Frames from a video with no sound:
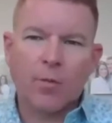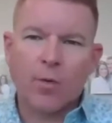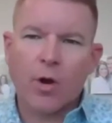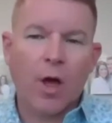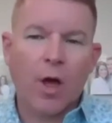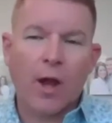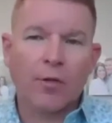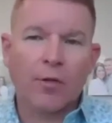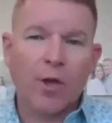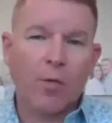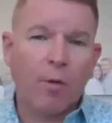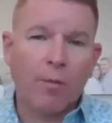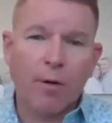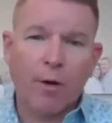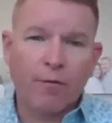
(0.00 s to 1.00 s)
I don't think
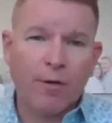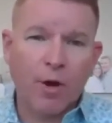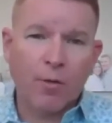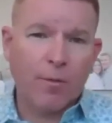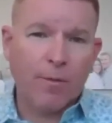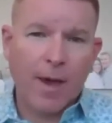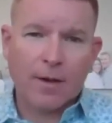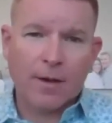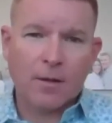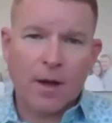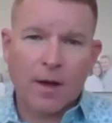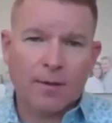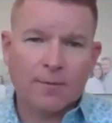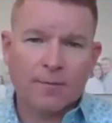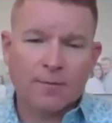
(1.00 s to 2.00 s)
we're perfect. We make a lot
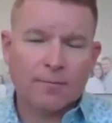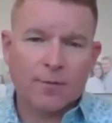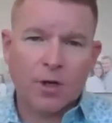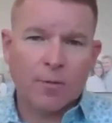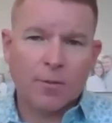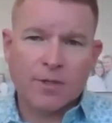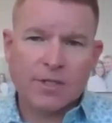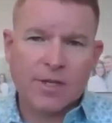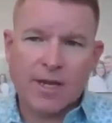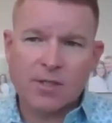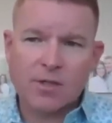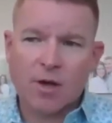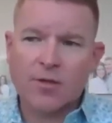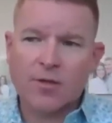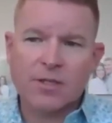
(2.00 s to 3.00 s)
of mistakes
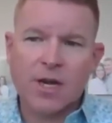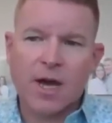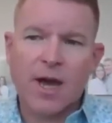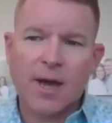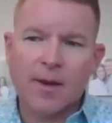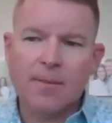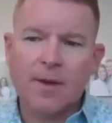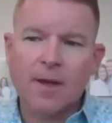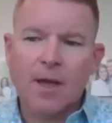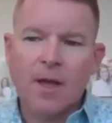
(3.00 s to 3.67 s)
all the time.